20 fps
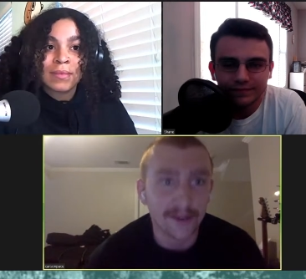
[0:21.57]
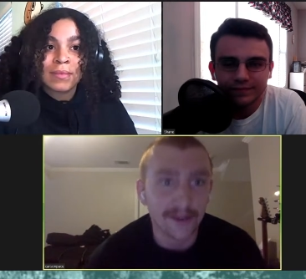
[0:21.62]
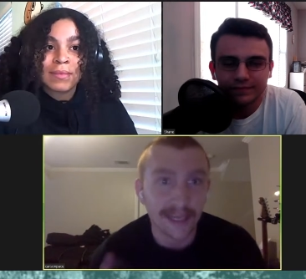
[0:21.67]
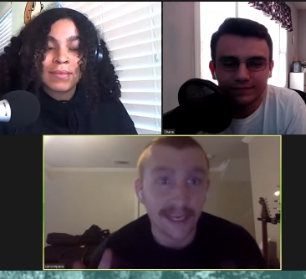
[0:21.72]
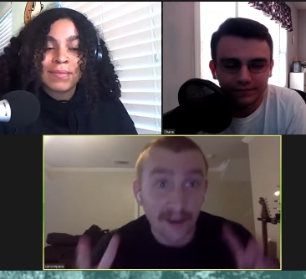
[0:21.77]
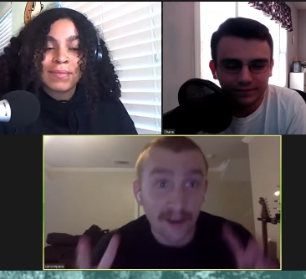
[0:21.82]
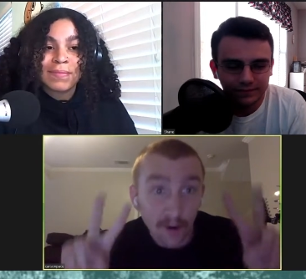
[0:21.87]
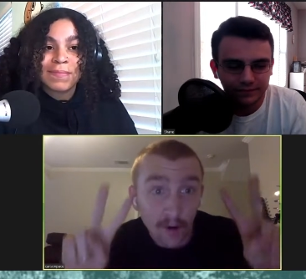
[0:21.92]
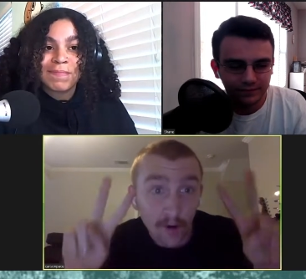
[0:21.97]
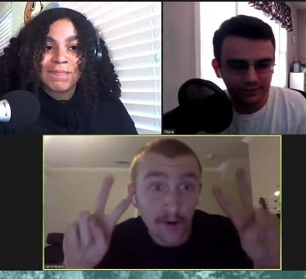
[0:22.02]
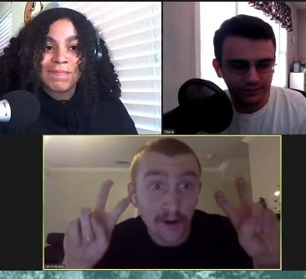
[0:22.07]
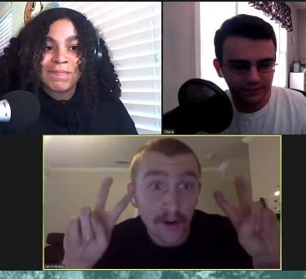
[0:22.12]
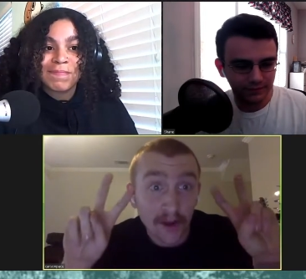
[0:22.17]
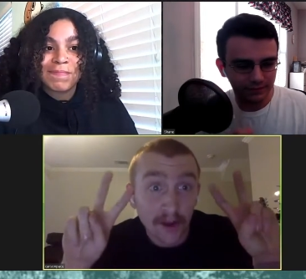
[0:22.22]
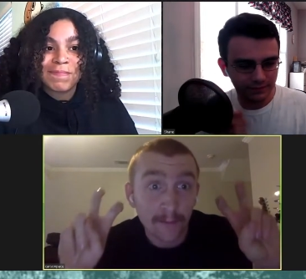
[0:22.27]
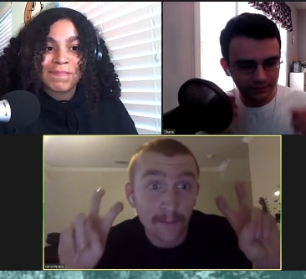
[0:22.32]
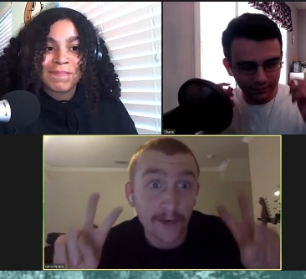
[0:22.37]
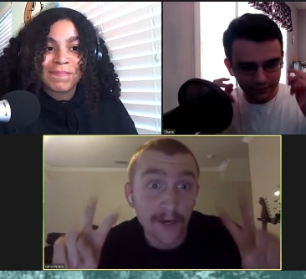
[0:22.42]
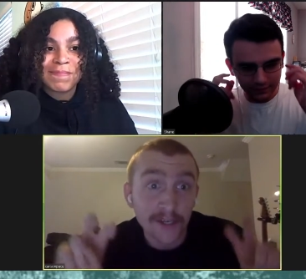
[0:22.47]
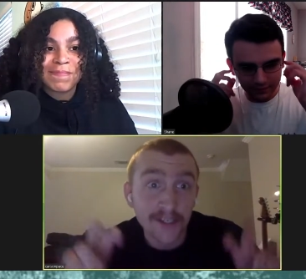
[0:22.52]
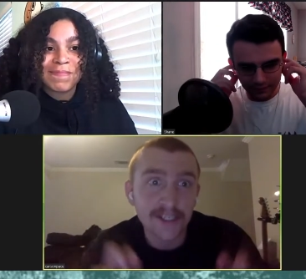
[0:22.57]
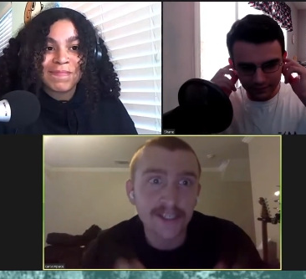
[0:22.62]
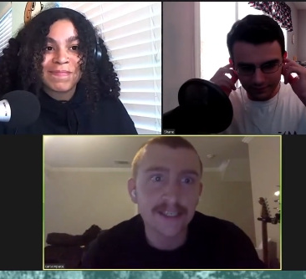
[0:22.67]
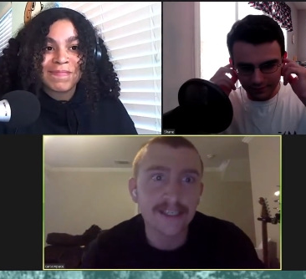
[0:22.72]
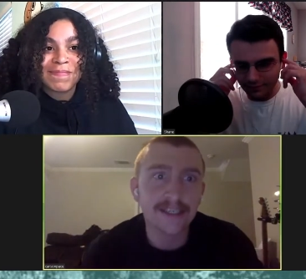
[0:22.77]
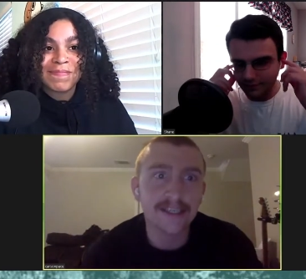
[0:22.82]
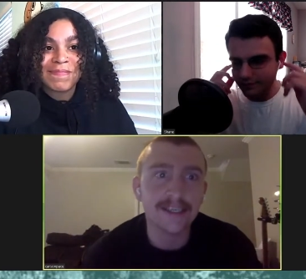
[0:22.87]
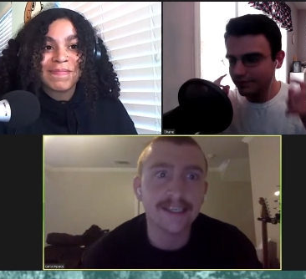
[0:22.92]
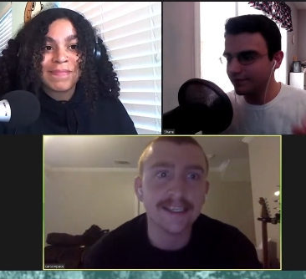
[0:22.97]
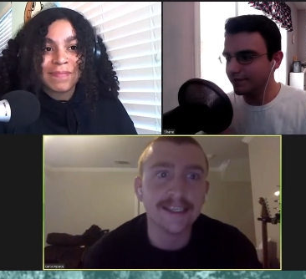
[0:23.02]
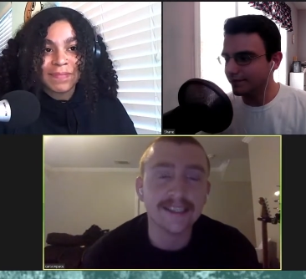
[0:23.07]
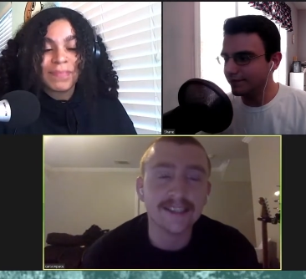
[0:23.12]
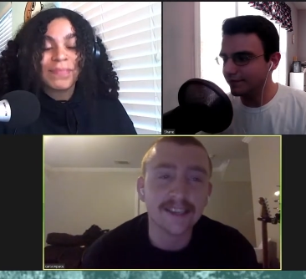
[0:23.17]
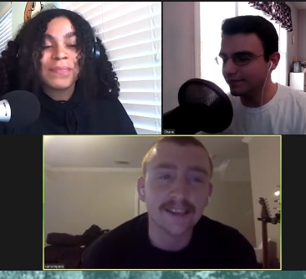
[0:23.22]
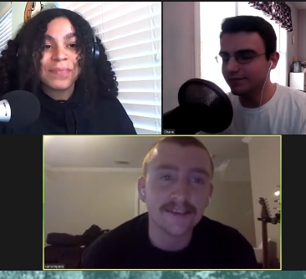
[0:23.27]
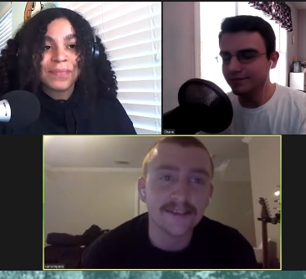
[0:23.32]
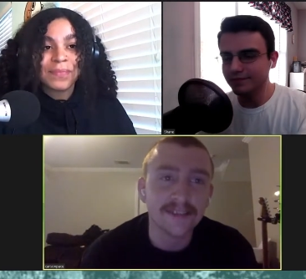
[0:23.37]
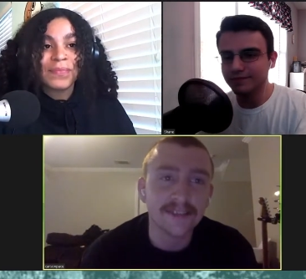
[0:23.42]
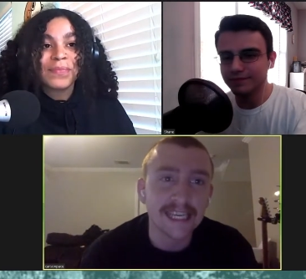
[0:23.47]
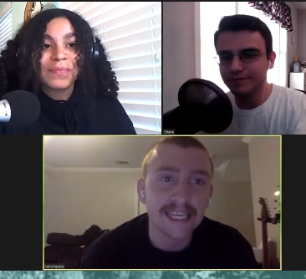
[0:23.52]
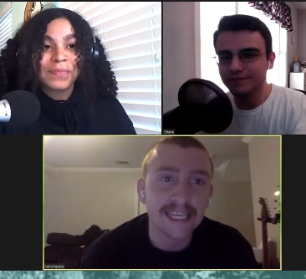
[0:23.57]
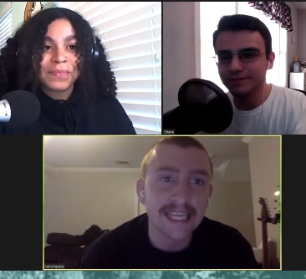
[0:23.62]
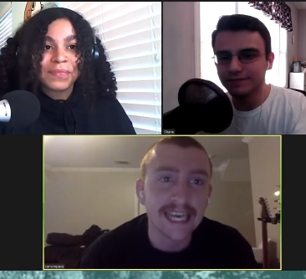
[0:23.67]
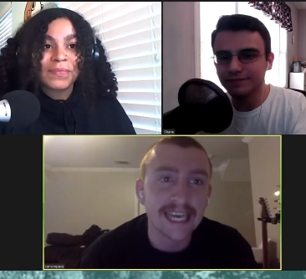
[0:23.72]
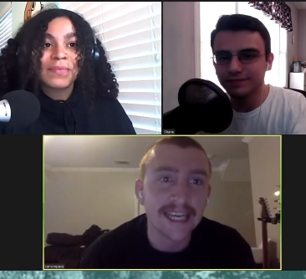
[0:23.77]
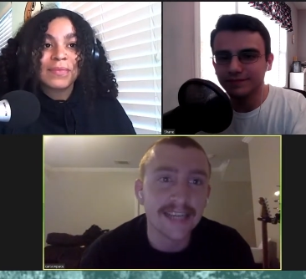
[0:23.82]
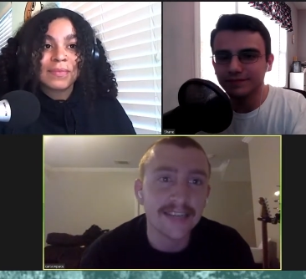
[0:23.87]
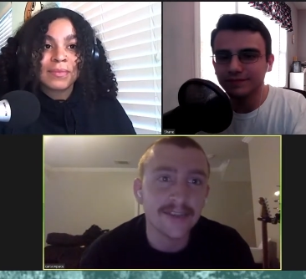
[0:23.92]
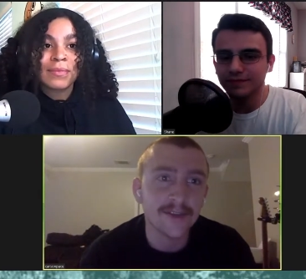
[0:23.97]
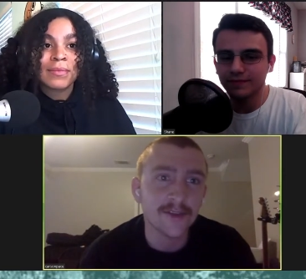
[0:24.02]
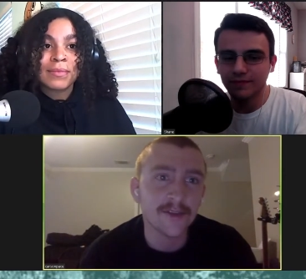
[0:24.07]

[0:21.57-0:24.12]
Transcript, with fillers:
Speaker 1: like our numbers and mm-hmm. stuff like that.